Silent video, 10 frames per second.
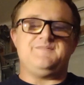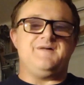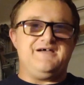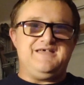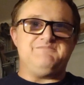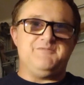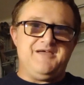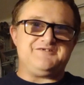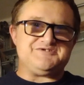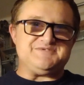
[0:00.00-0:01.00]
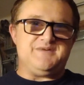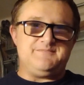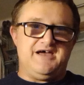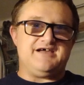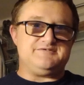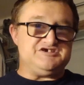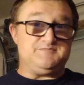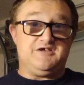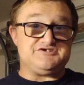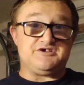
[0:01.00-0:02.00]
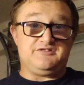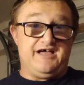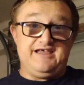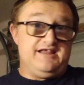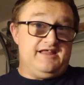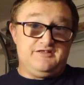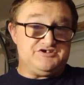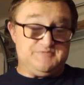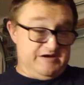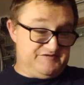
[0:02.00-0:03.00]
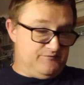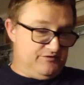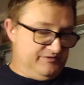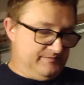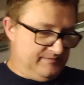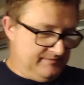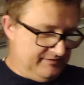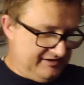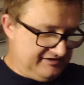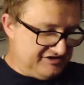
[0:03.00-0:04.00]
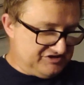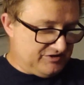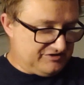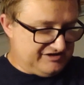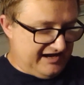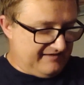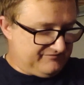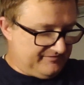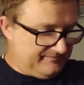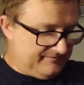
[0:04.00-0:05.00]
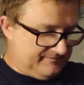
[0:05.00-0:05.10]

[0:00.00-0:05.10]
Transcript: I keep the mantles in my bag just because they're light and there's space for them. It doesn't hurt to have them.